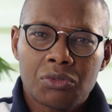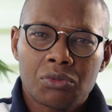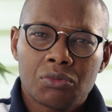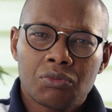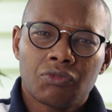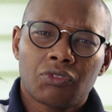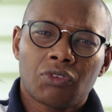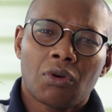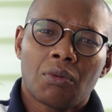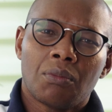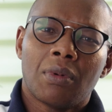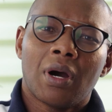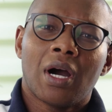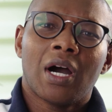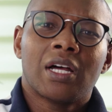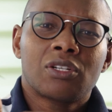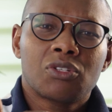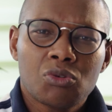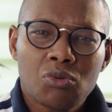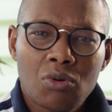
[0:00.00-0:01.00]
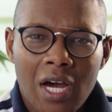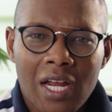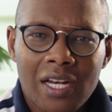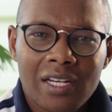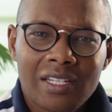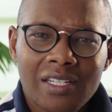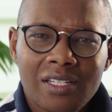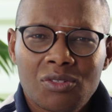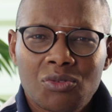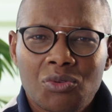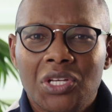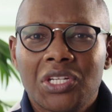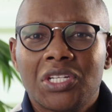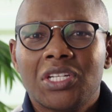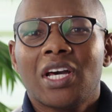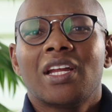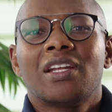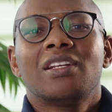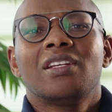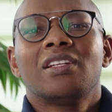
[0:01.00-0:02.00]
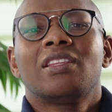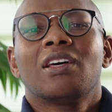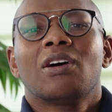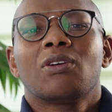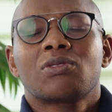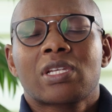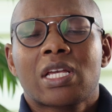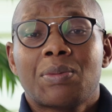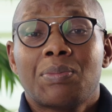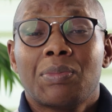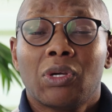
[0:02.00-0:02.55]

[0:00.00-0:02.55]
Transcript: from 200 to 800,000,